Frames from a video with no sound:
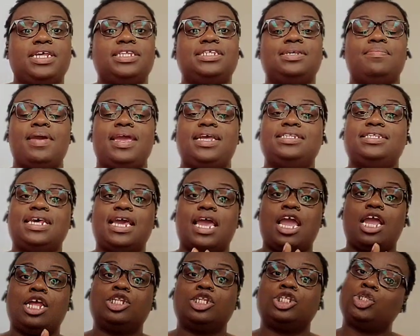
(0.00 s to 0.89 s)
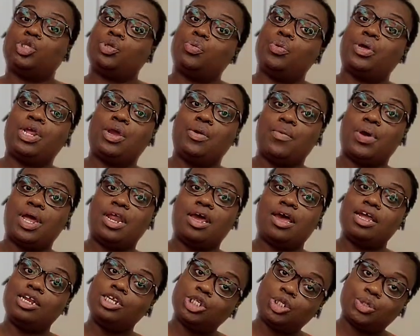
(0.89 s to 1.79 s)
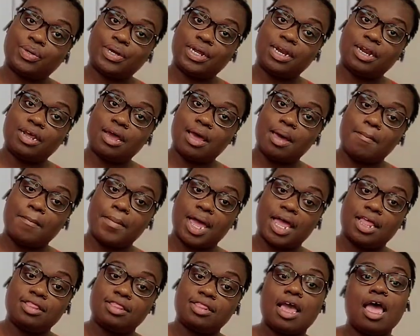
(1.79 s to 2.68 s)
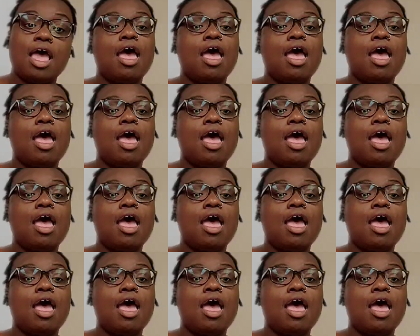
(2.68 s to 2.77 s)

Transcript: to maintain $2,100 a month